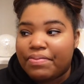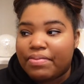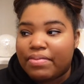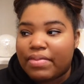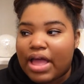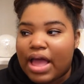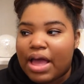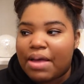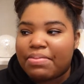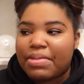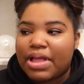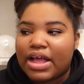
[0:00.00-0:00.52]

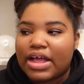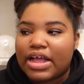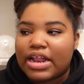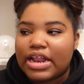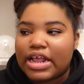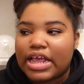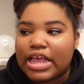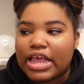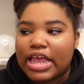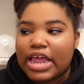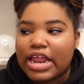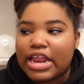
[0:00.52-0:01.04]
I'm not
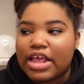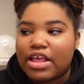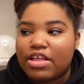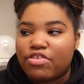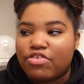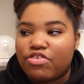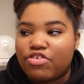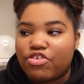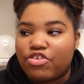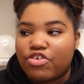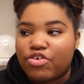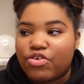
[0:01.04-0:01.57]
gonna get
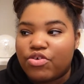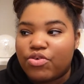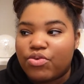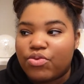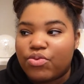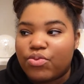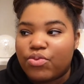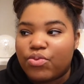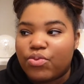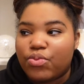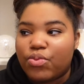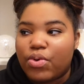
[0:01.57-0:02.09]
into
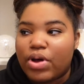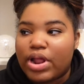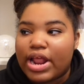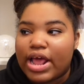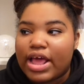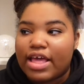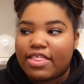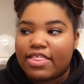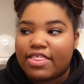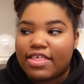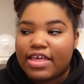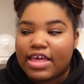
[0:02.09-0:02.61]
what
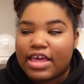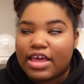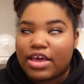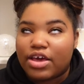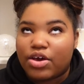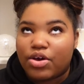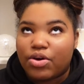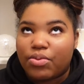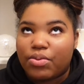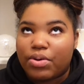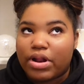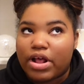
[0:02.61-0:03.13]
I think
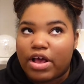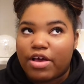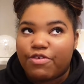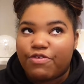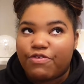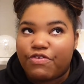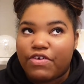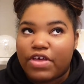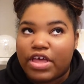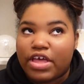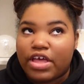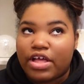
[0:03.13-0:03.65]
or what I
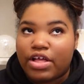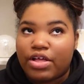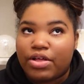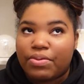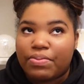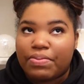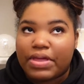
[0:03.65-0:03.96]
feel,